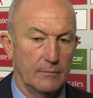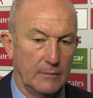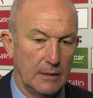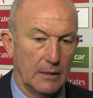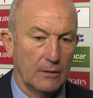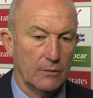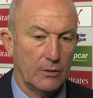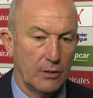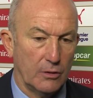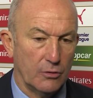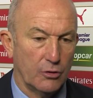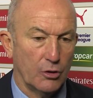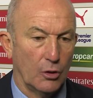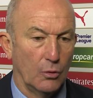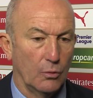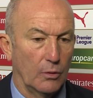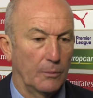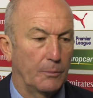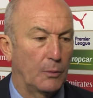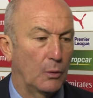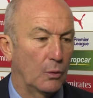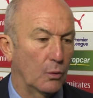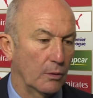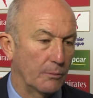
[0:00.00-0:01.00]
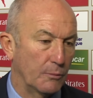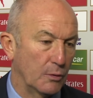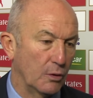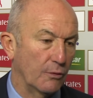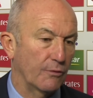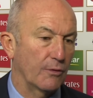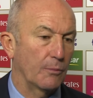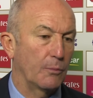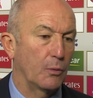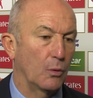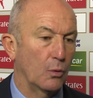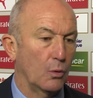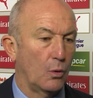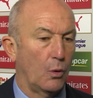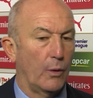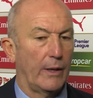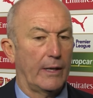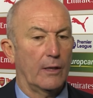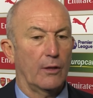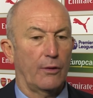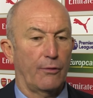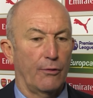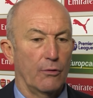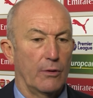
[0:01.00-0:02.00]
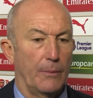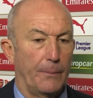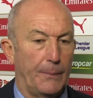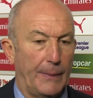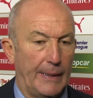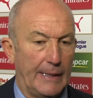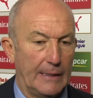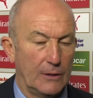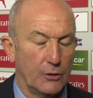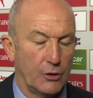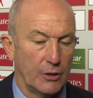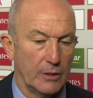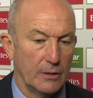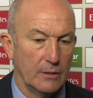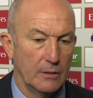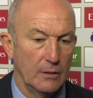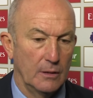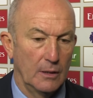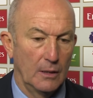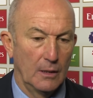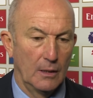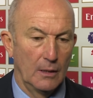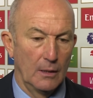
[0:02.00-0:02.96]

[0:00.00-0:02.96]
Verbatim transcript: you know, control the ball and move the ball quicker through the pitch, and